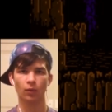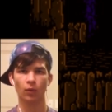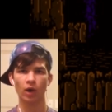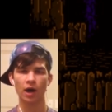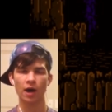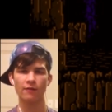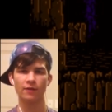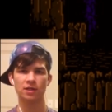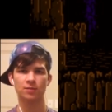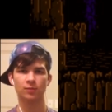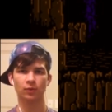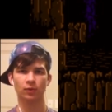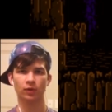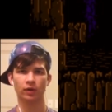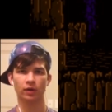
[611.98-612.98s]
where I've
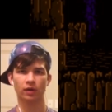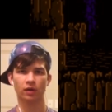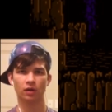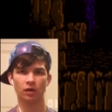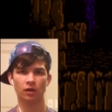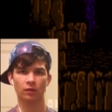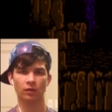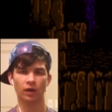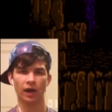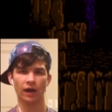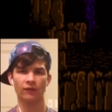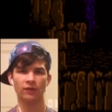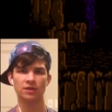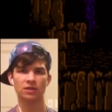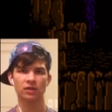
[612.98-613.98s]
explored and where I
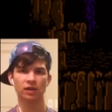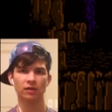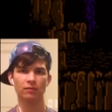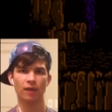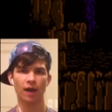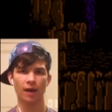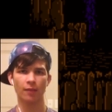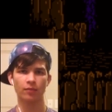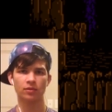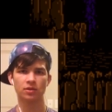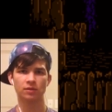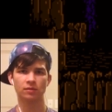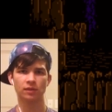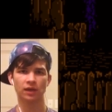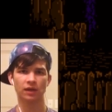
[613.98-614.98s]
haven't. Is it like a map or
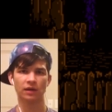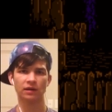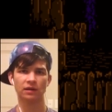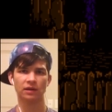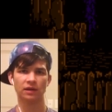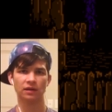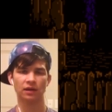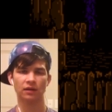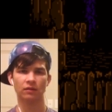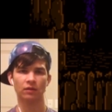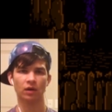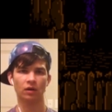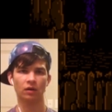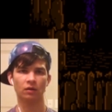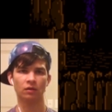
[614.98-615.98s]
something? I don't think. I don't
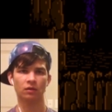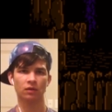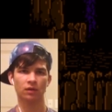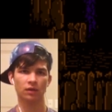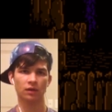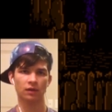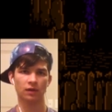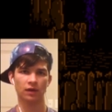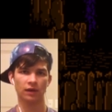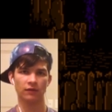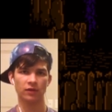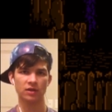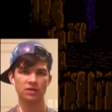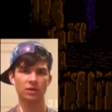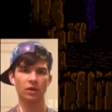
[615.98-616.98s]
know. If
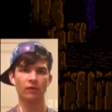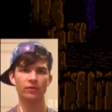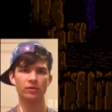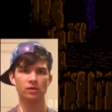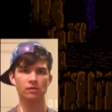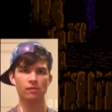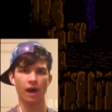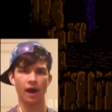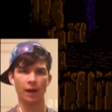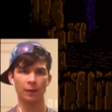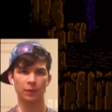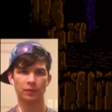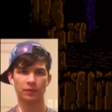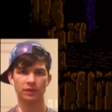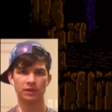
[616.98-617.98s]
you guys know if there's a
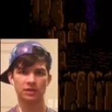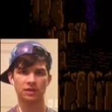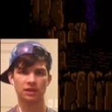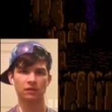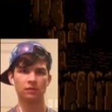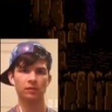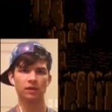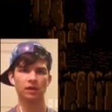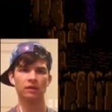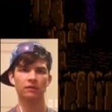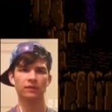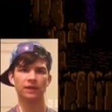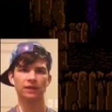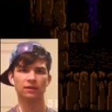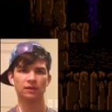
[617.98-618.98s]
map, please tell me. I
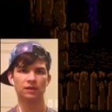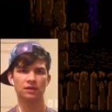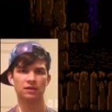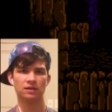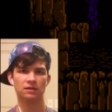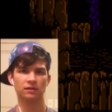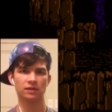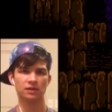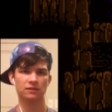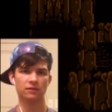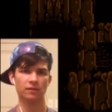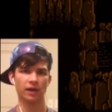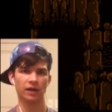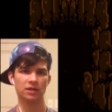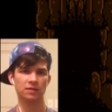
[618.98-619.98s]
don't think there is, at least
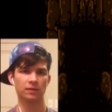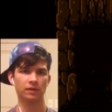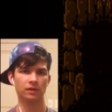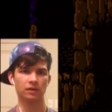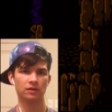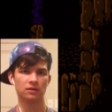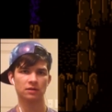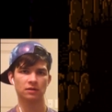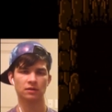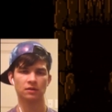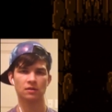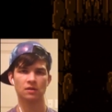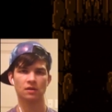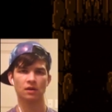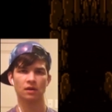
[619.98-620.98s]
from my experience.
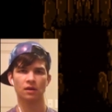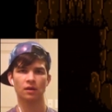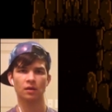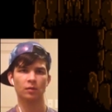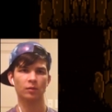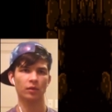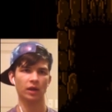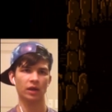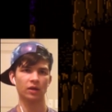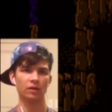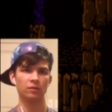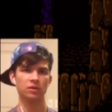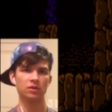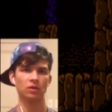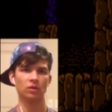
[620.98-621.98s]
But I
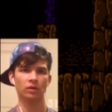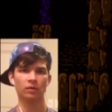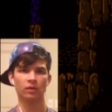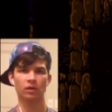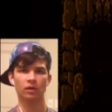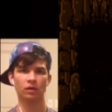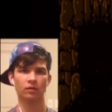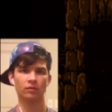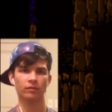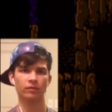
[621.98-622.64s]
could be totally wrong.